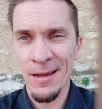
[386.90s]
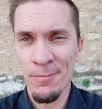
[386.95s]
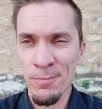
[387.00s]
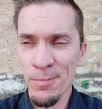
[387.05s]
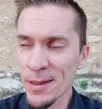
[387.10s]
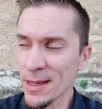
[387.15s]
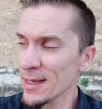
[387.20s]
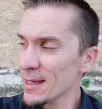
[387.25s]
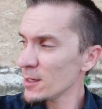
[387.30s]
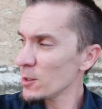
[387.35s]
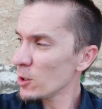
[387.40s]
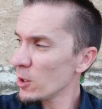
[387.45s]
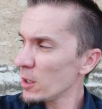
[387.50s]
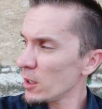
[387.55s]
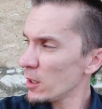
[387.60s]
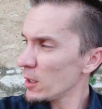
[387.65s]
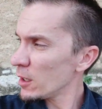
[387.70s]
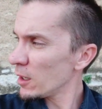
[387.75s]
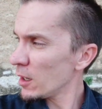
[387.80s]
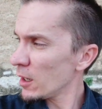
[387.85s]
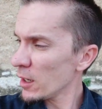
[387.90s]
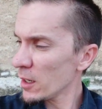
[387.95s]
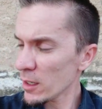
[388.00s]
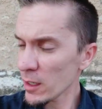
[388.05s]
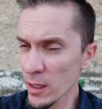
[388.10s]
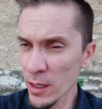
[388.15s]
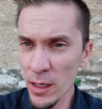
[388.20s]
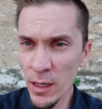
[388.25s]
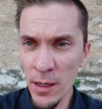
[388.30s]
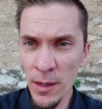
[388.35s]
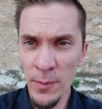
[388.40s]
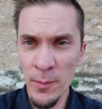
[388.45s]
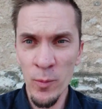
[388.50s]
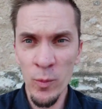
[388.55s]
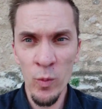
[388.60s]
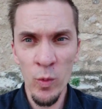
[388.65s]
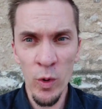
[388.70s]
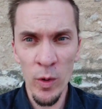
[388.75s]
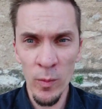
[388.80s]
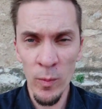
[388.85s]
I've been
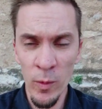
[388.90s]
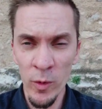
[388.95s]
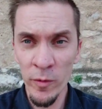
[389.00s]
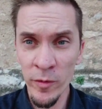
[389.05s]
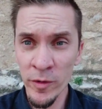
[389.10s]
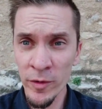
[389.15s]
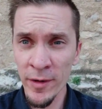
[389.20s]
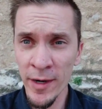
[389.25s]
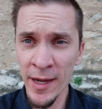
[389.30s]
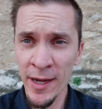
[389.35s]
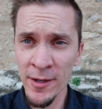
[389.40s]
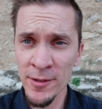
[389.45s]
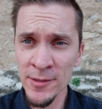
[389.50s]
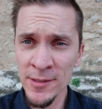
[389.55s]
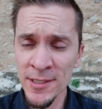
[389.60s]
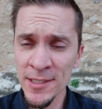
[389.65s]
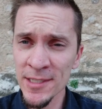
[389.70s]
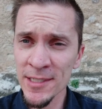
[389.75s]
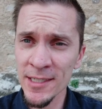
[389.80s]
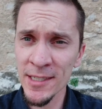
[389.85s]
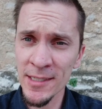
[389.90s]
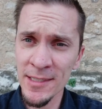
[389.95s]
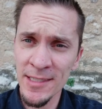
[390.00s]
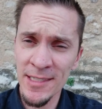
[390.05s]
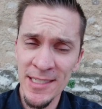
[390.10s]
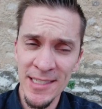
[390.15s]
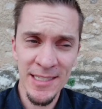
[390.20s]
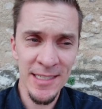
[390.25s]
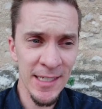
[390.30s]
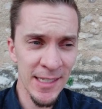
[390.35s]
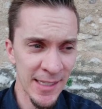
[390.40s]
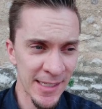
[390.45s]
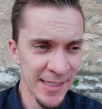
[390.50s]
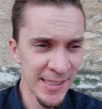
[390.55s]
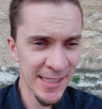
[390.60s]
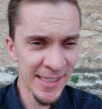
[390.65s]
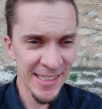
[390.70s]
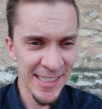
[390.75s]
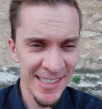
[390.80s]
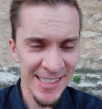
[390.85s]
um, we're moving around since
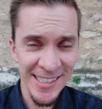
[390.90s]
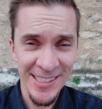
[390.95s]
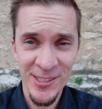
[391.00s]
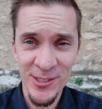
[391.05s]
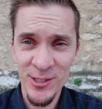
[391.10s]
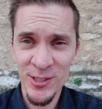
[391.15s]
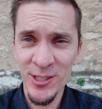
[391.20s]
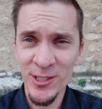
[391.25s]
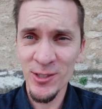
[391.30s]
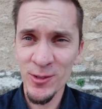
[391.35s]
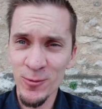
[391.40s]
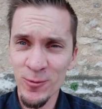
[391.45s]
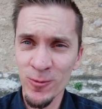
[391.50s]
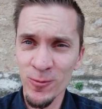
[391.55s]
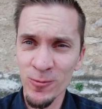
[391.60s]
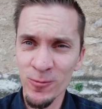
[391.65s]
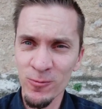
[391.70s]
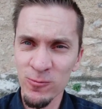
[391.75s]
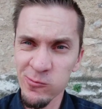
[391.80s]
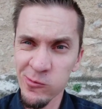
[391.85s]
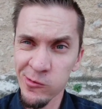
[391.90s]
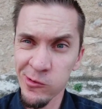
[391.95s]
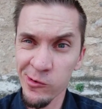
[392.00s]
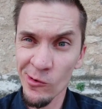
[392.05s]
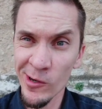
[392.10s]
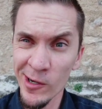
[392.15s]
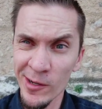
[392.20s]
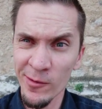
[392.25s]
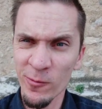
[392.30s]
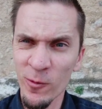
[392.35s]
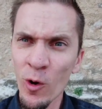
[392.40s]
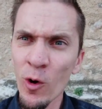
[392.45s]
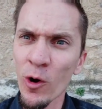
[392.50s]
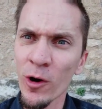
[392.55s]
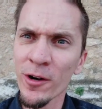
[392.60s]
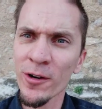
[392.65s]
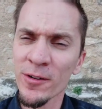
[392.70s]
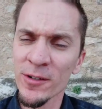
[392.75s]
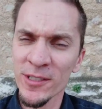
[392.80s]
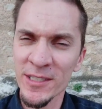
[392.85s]
since three,
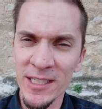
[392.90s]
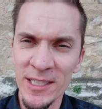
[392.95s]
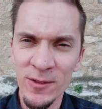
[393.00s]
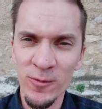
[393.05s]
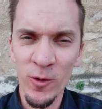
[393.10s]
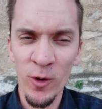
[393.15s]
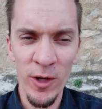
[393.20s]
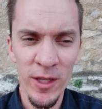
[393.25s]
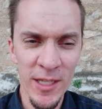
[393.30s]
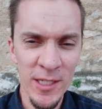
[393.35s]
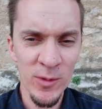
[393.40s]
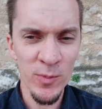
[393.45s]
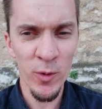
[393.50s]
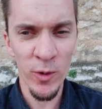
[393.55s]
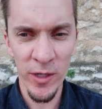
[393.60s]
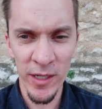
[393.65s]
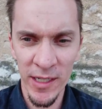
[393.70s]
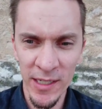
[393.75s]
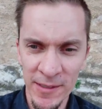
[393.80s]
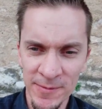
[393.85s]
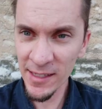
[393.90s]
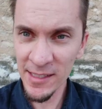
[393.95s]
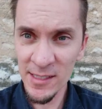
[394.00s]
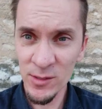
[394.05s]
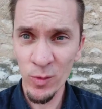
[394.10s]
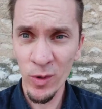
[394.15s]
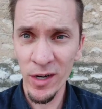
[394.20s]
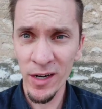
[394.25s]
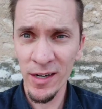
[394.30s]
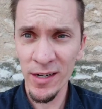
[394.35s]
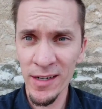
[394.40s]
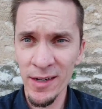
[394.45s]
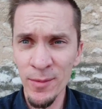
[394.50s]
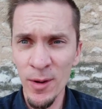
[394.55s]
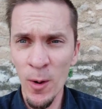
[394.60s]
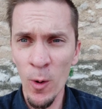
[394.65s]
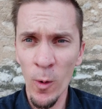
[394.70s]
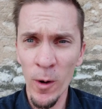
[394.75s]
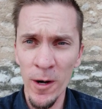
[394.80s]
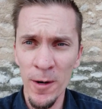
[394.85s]
four, since four this morning. It's
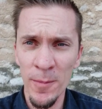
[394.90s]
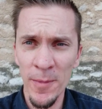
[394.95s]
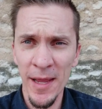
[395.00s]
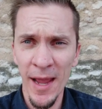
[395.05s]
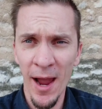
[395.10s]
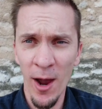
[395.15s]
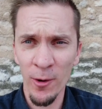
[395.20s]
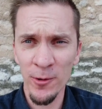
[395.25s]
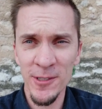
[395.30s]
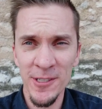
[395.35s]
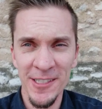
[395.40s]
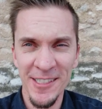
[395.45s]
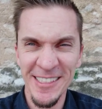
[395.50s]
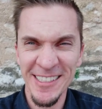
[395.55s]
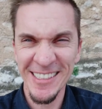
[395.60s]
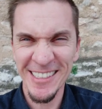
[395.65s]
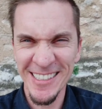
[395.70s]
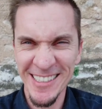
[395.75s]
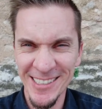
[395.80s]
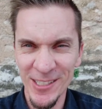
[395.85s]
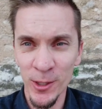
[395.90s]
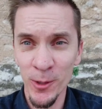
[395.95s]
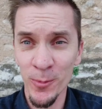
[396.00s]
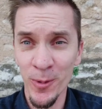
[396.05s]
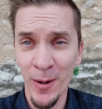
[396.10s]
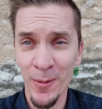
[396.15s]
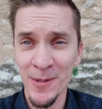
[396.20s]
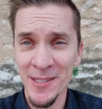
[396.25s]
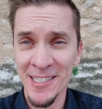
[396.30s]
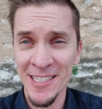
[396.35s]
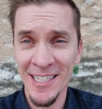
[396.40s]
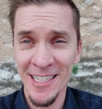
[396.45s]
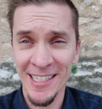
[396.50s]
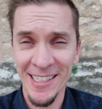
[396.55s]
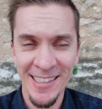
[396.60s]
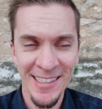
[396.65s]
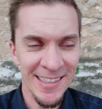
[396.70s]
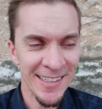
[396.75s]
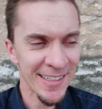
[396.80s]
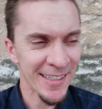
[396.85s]
wearing wearing me out. You could probably see it.